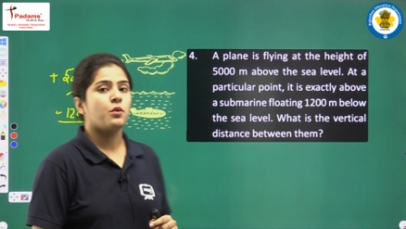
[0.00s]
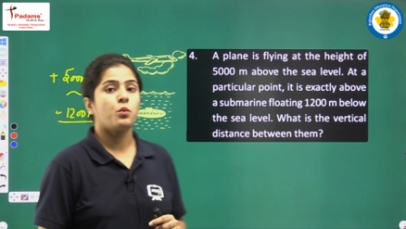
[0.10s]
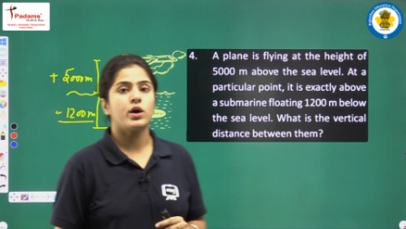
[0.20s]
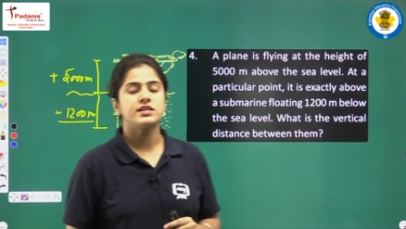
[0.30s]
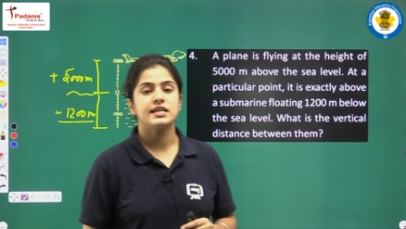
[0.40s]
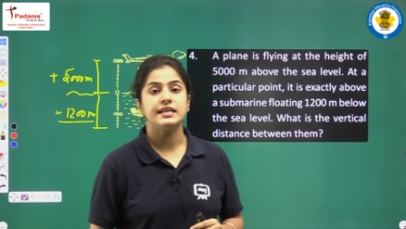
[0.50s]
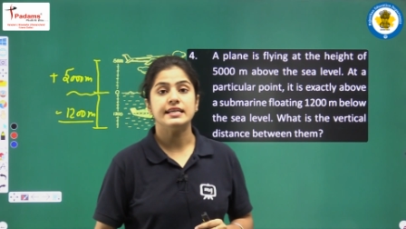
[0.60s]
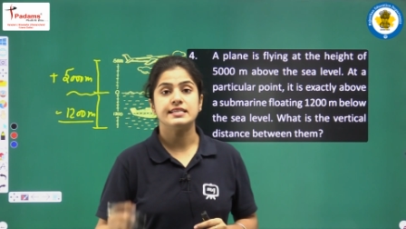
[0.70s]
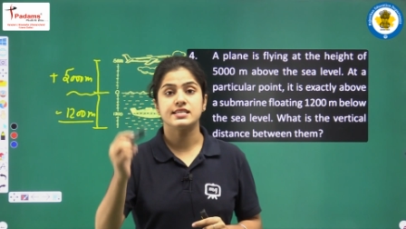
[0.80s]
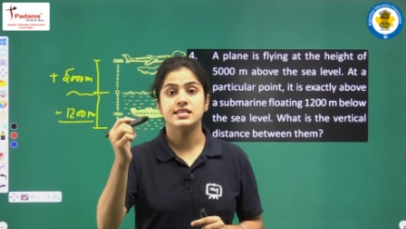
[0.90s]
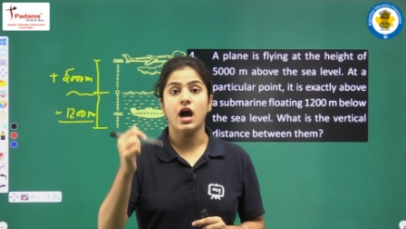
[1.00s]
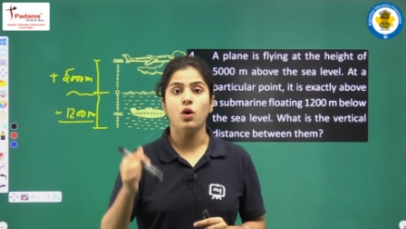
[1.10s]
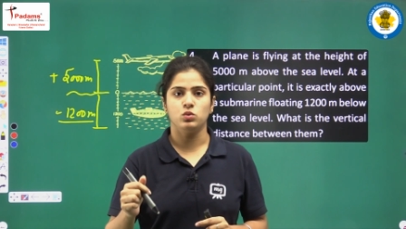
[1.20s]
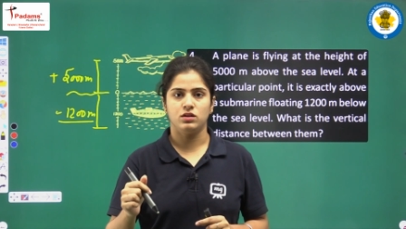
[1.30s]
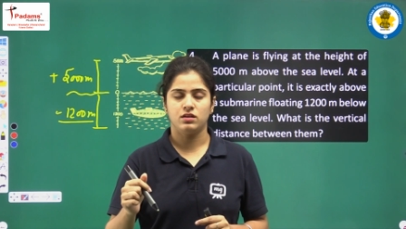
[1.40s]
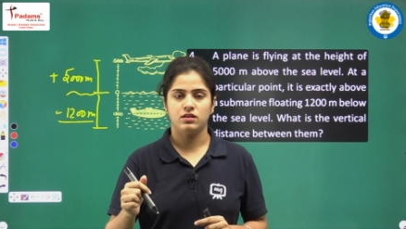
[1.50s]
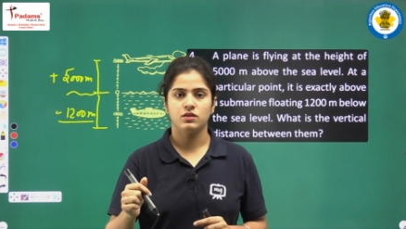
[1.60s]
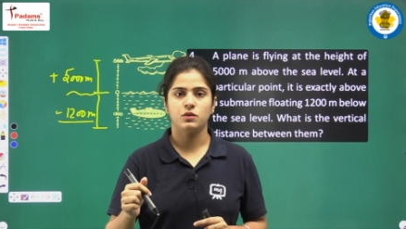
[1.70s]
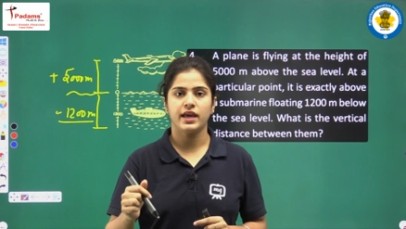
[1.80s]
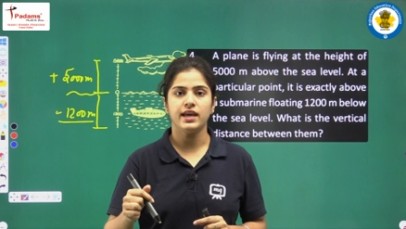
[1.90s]
vertically down
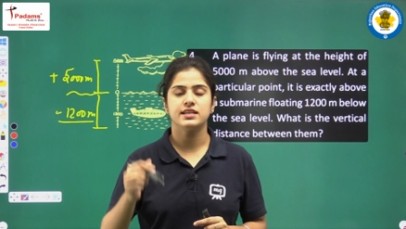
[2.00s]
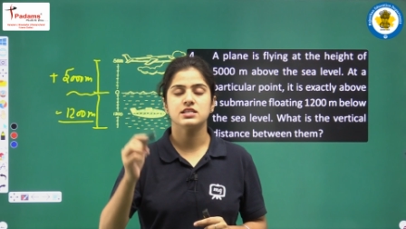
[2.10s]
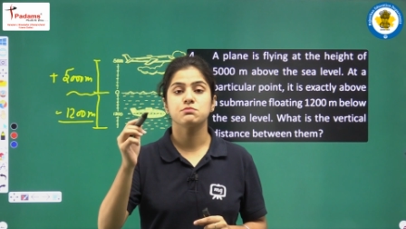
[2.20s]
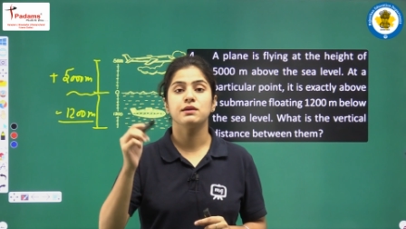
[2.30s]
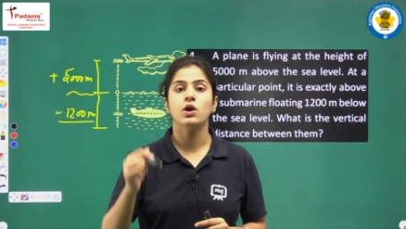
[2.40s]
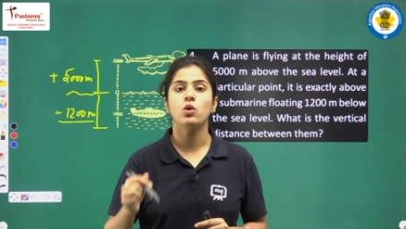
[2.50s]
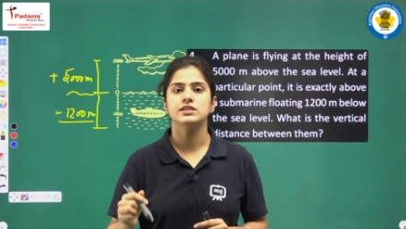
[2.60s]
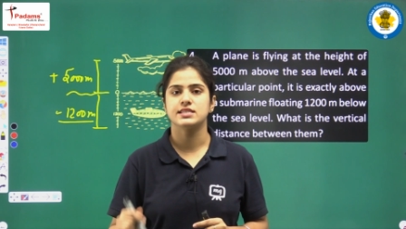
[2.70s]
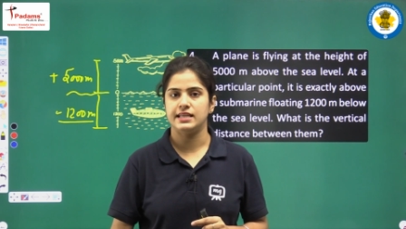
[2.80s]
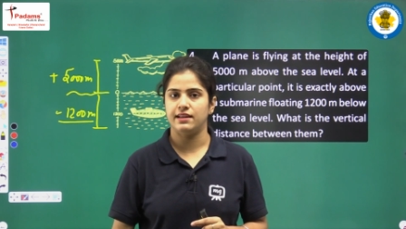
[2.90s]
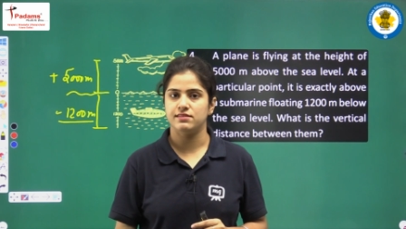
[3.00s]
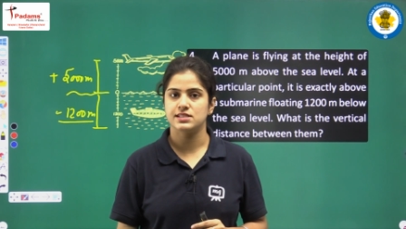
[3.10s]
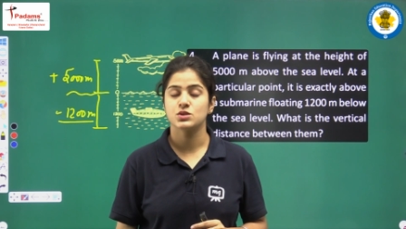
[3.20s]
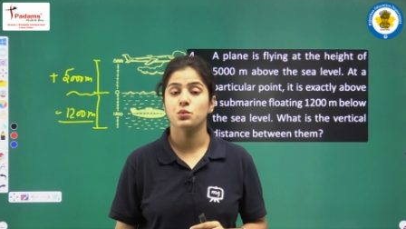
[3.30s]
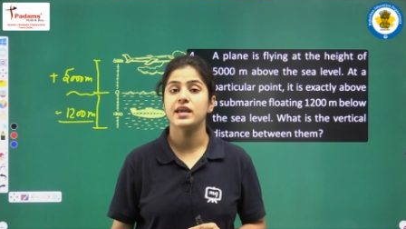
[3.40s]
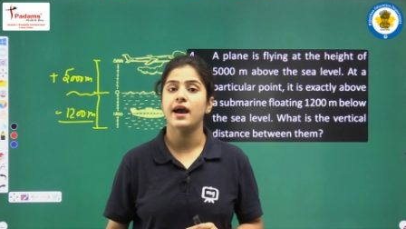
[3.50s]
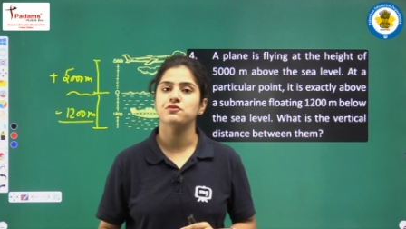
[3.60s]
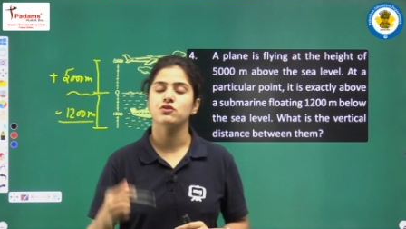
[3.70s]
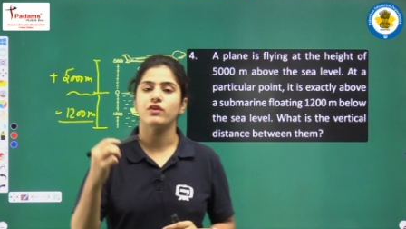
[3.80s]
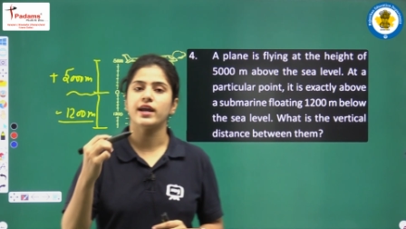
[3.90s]
okay it is below the sea level so we
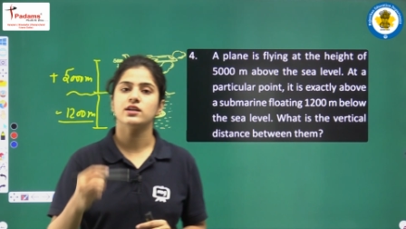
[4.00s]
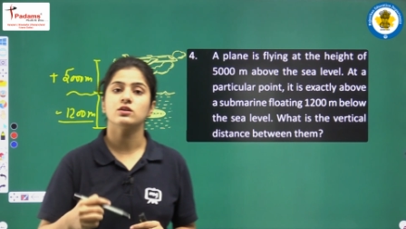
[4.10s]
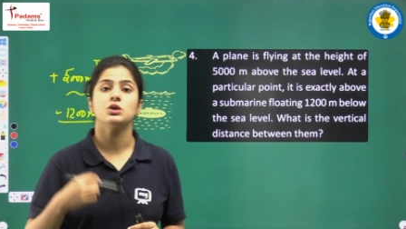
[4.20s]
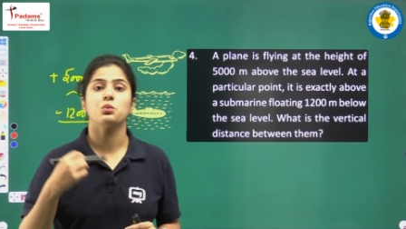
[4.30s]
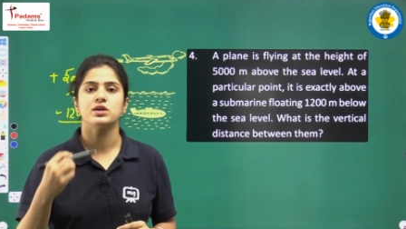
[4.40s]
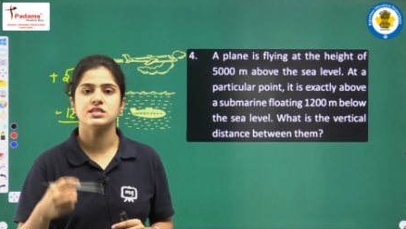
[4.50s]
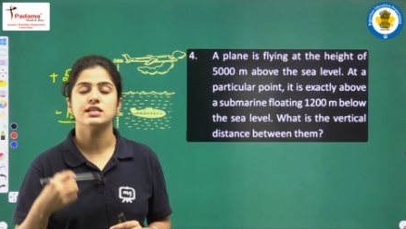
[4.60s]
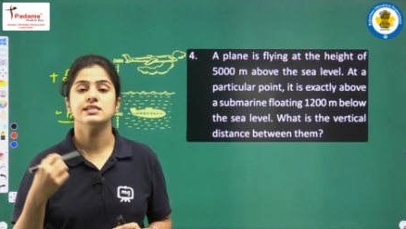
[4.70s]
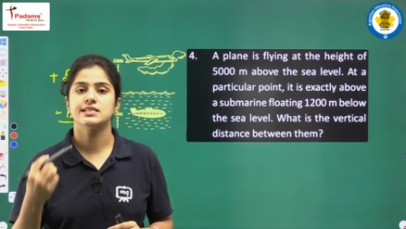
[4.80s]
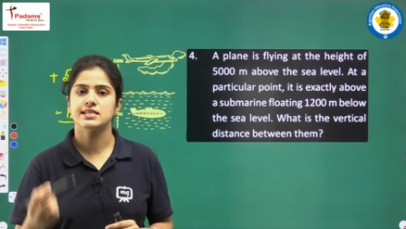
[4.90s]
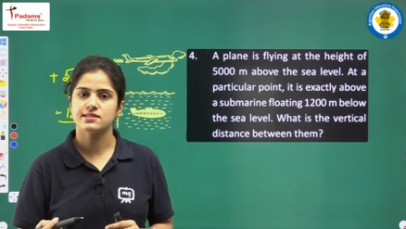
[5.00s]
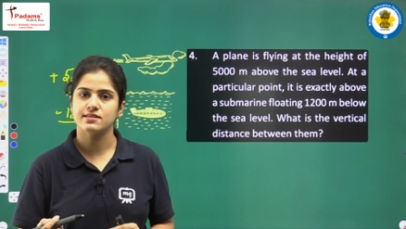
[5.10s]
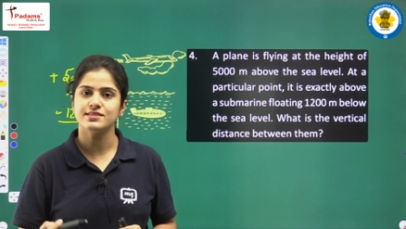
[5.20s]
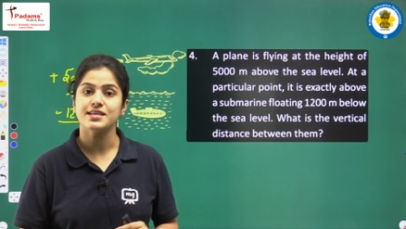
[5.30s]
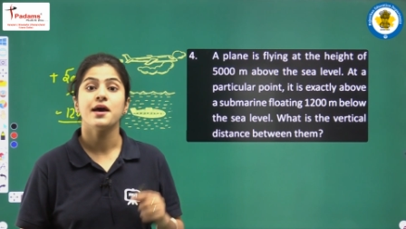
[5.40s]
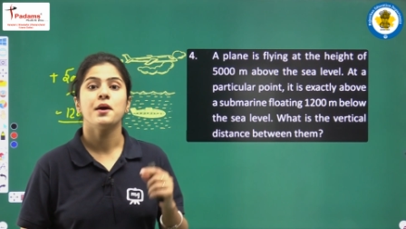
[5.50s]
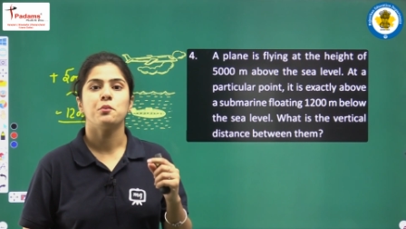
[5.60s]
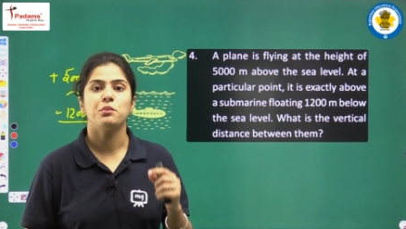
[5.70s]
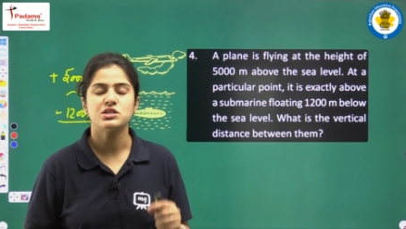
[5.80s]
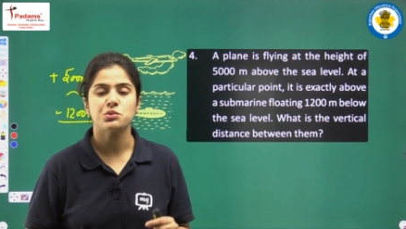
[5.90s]
have to find out the vertical distance
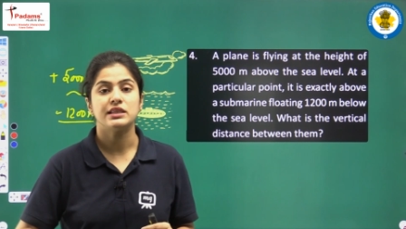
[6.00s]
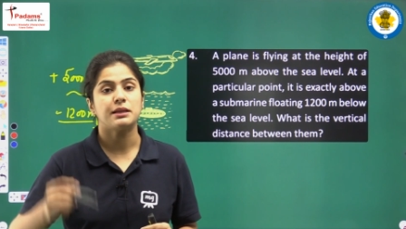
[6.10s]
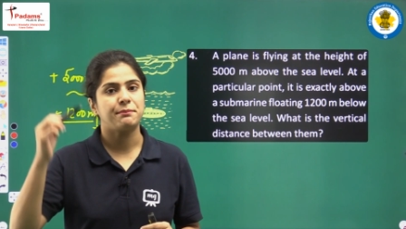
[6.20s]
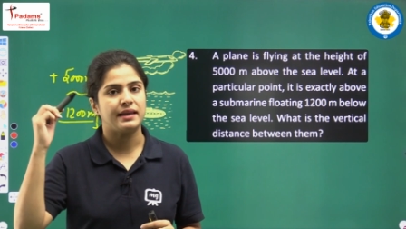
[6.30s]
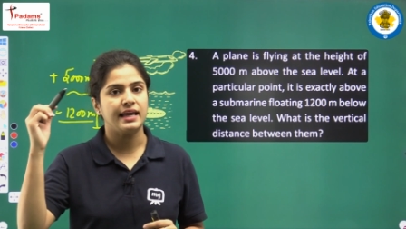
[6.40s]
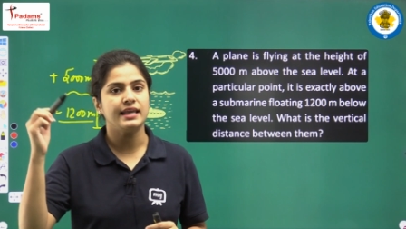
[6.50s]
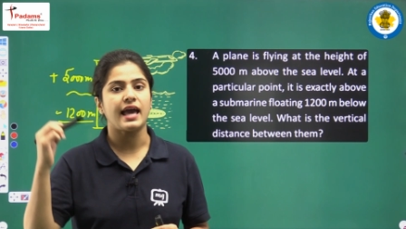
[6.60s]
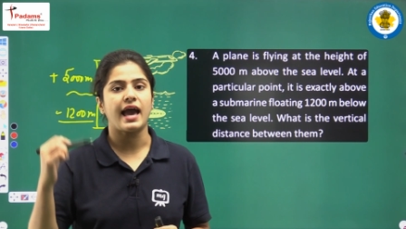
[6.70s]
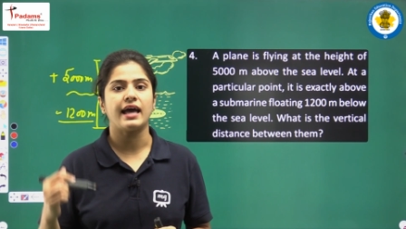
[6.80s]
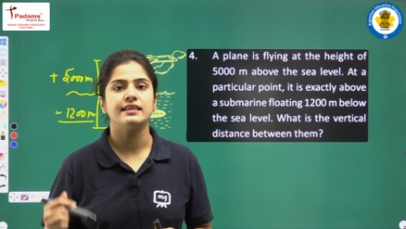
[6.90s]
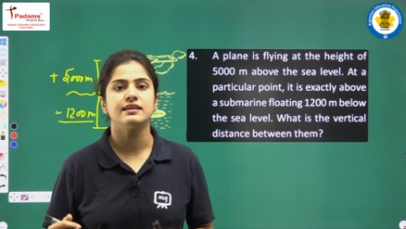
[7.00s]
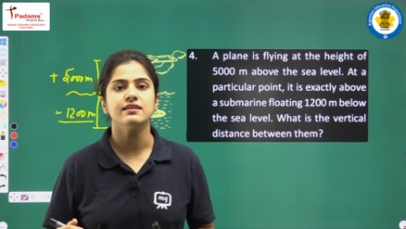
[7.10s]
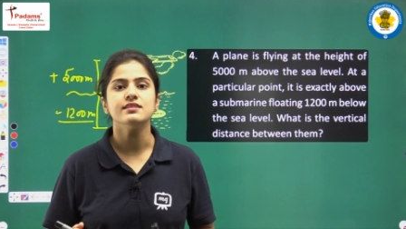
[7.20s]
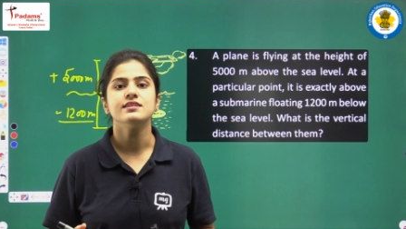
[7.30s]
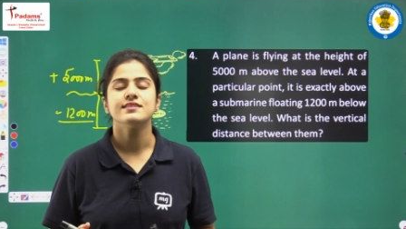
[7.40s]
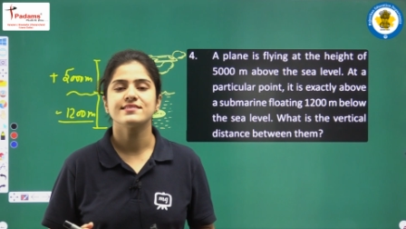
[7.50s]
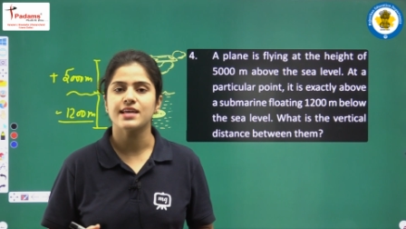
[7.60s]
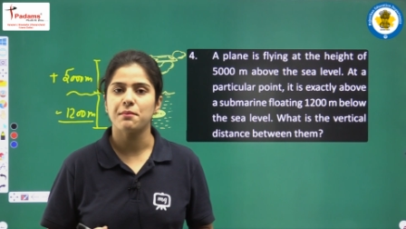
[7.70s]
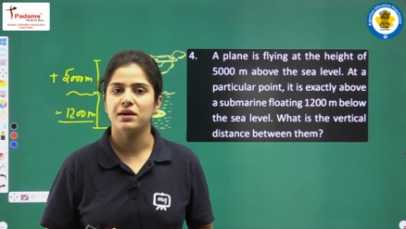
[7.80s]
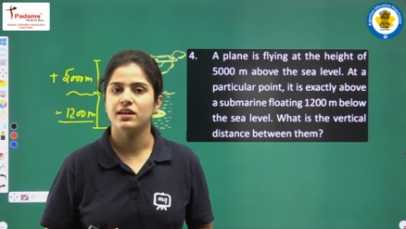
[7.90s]
between the plane and the
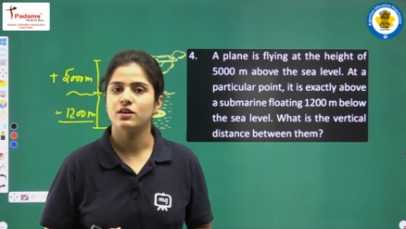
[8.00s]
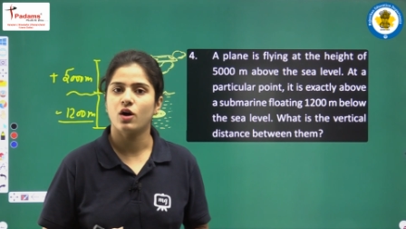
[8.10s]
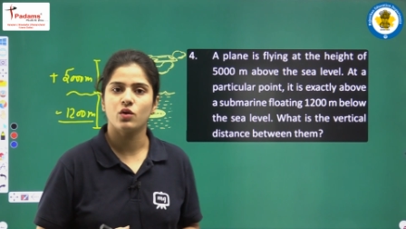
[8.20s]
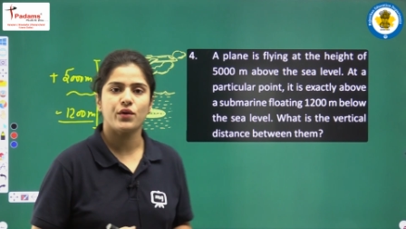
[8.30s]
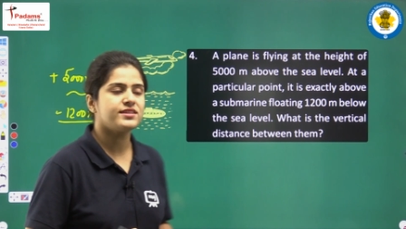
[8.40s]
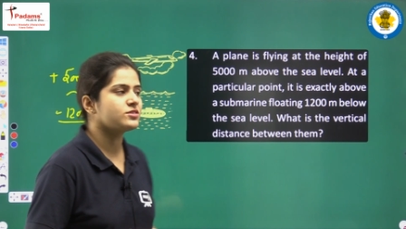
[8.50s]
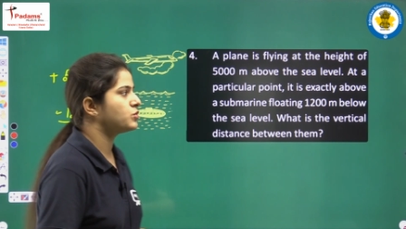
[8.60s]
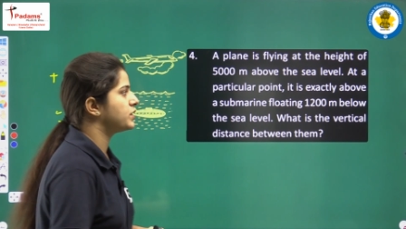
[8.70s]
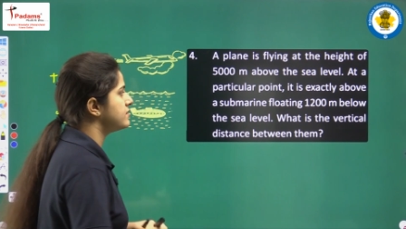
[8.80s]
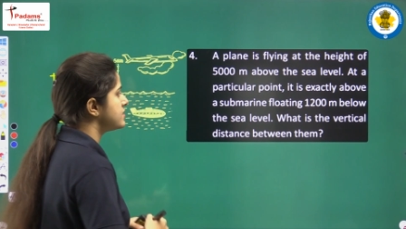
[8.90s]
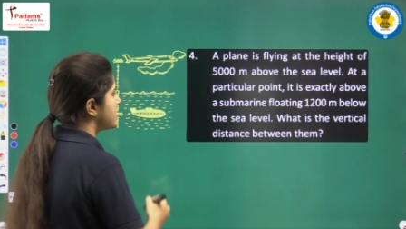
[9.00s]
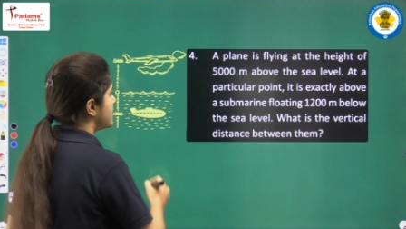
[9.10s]
submarine all right students